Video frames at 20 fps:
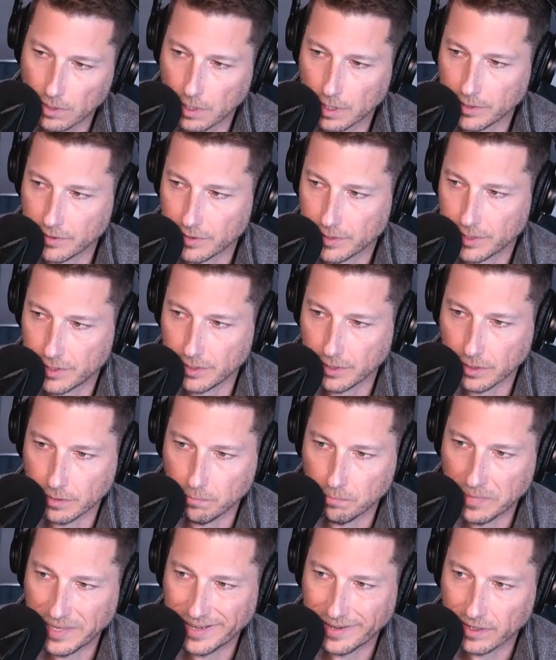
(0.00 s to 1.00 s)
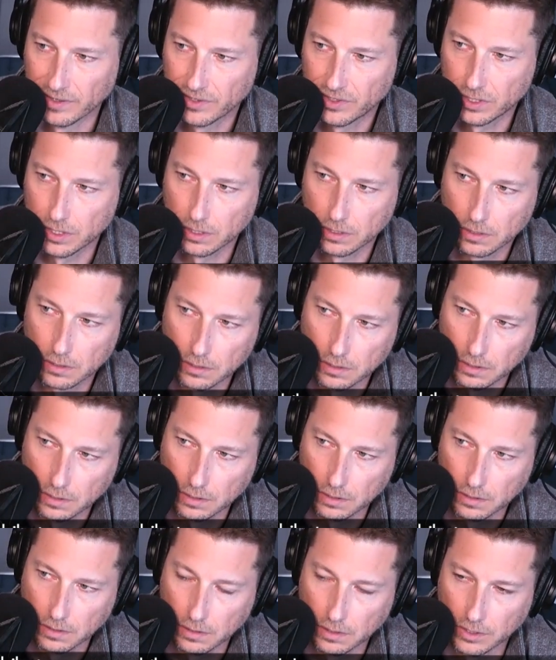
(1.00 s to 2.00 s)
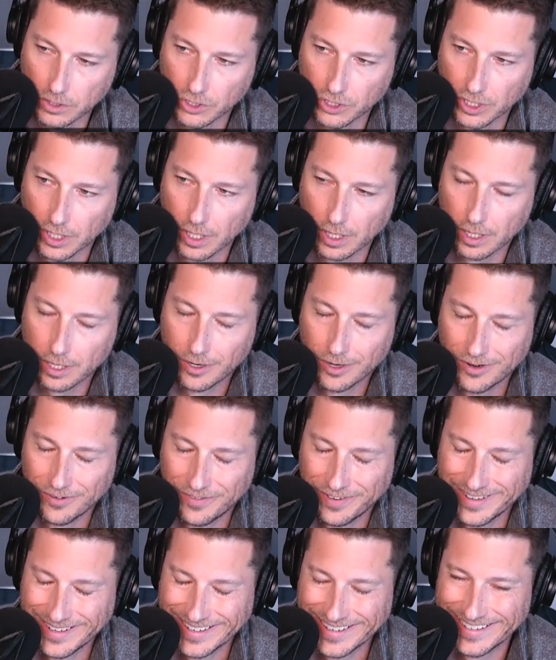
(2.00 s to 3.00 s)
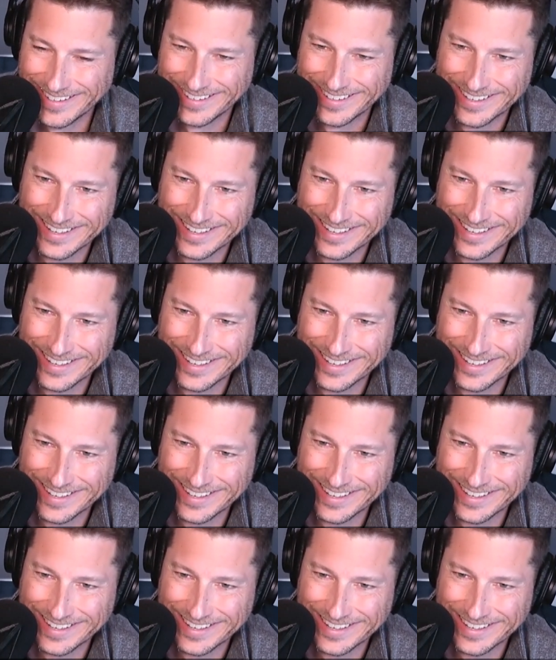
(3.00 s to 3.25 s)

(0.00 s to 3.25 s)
understood minutes in geography.